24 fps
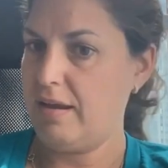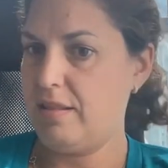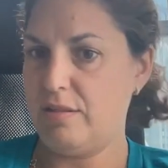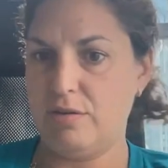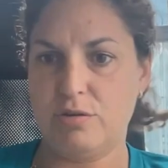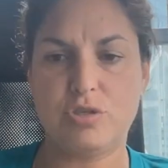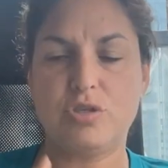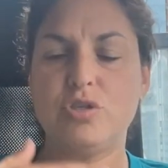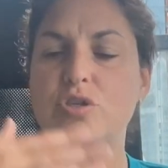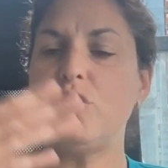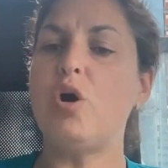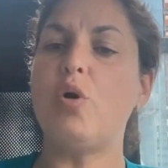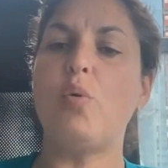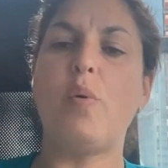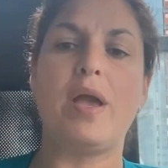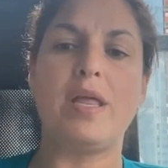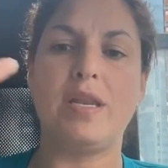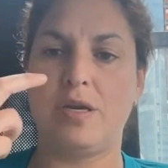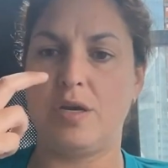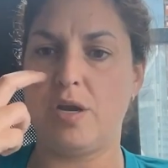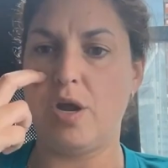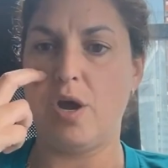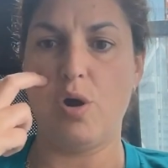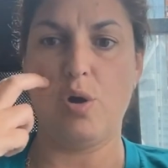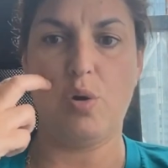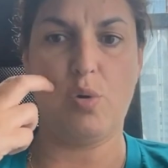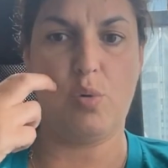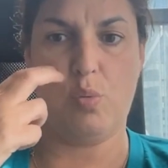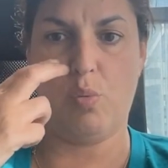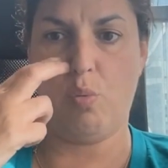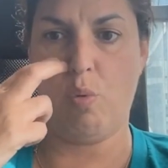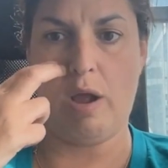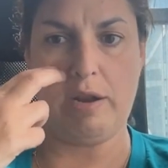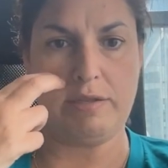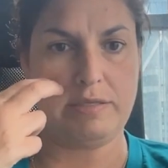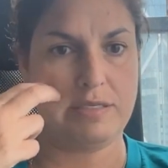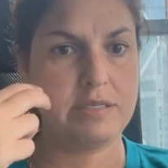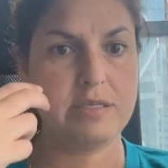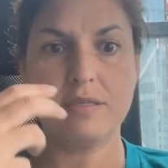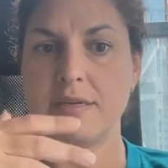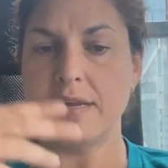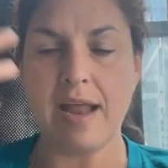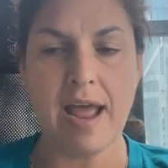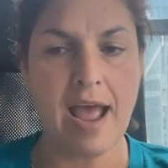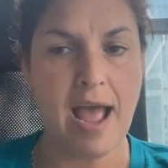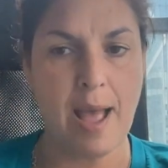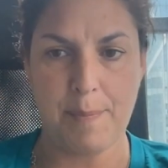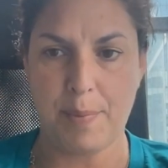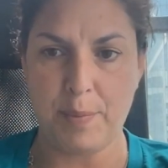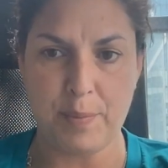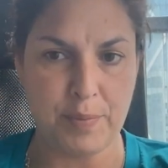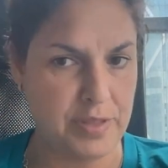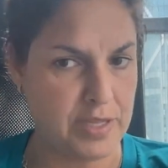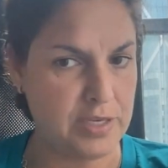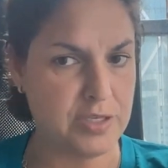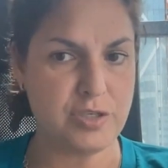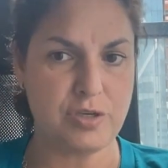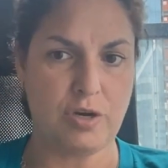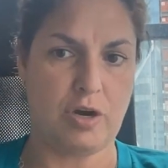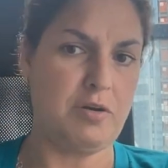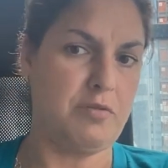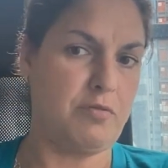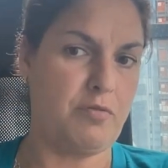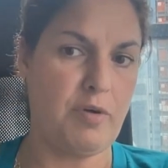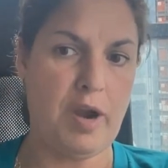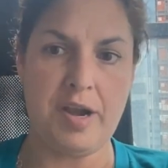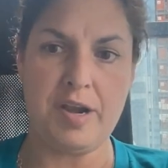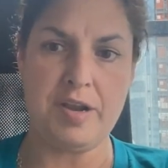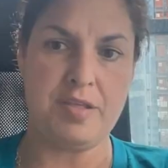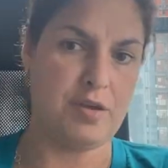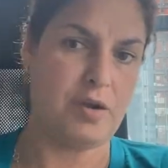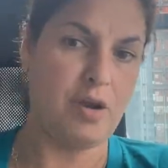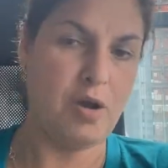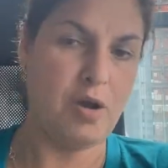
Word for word: There's no way to know what's going to happen when they start writing